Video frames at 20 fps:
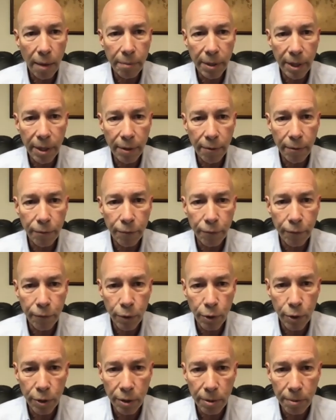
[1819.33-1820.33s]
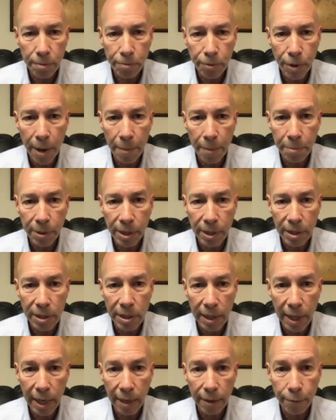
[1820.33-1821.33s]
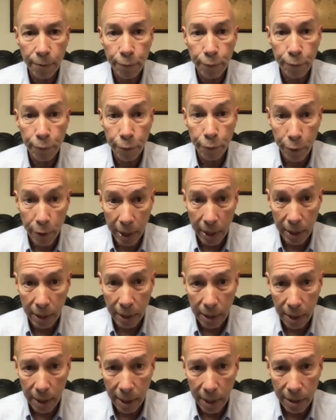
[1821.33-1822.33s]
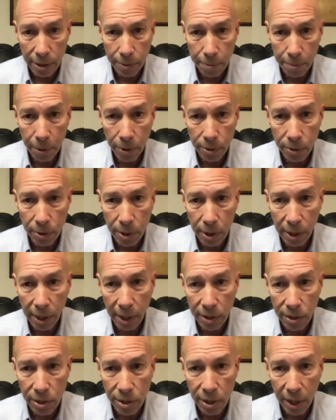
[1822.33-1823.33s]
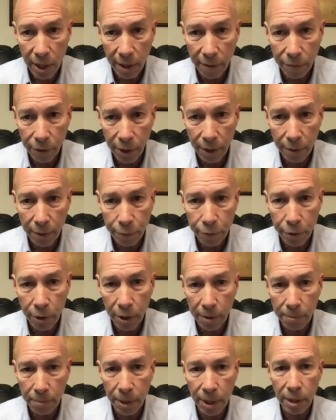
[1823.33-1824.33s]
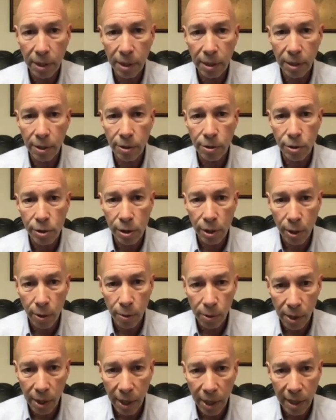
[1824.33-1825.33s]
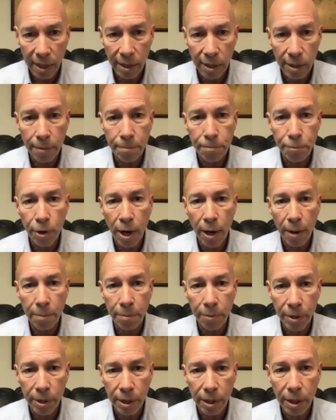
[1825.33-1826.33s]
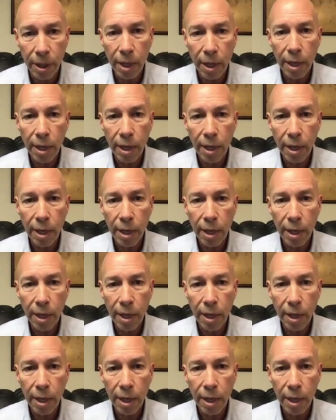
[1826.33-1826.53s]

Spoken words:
If your property is lead free, as opposed to lead safe, lead free meaning there's no lead in the property,